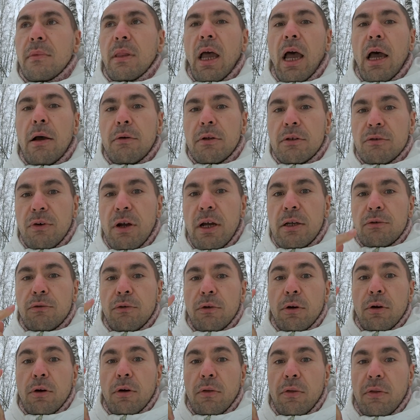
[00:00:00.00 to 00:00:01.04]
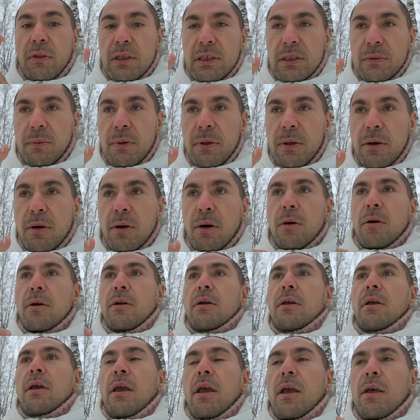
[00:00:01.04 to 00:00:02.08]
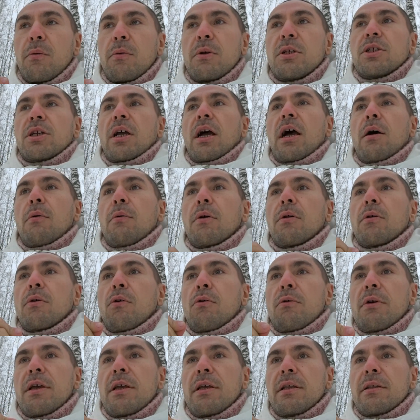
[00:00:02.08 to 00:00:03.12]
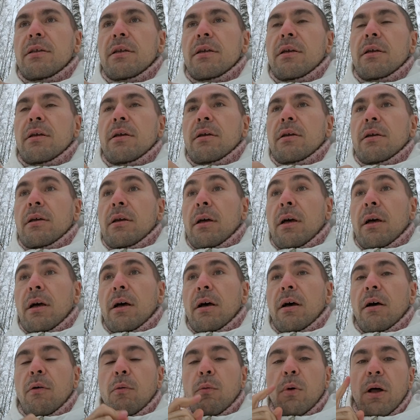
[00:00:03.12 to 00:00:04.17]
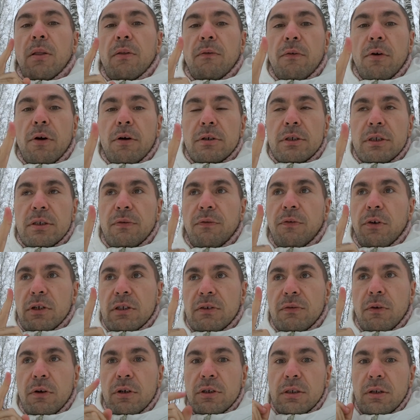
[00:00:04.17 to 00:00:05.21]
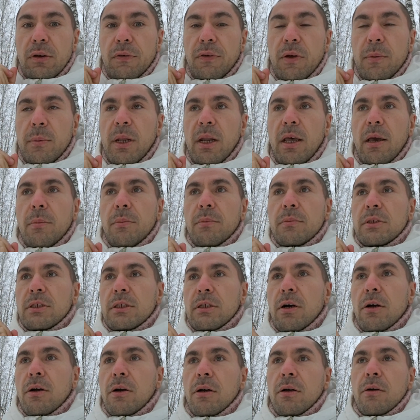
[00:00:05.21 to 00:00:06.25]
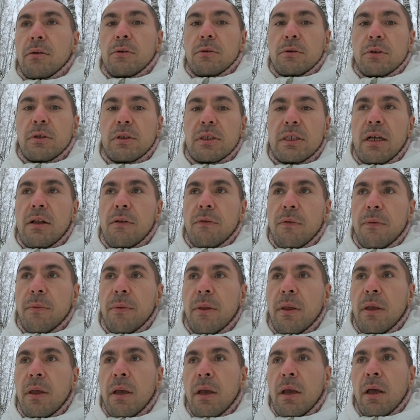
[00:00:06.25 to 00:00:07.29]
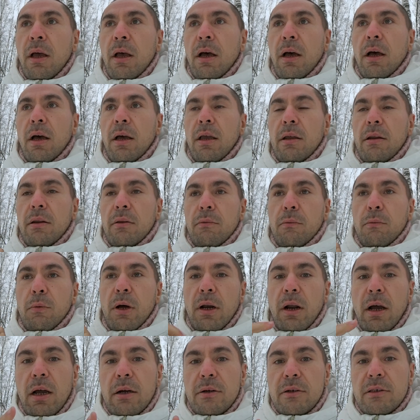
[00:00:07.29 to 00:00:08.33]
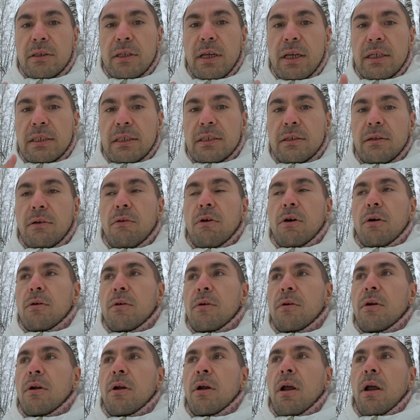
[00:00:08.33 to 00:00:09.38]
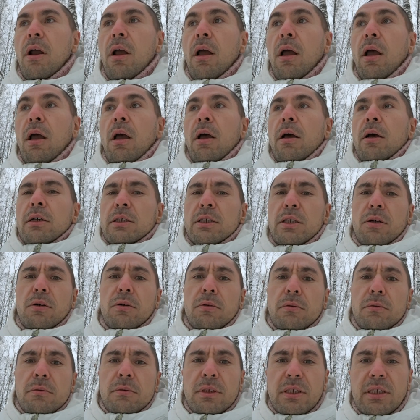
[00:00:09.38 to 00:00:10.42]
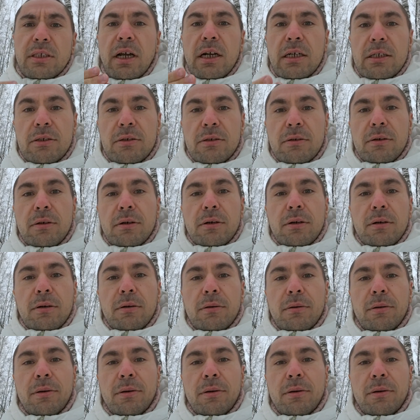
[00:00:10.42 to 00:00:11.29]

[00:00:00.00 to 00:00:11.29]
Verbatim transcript: I will try to record this video in which I will read uh, one verse, first verse of Eminem song Lose Yourself uh, in 100 days in a row. So start uh,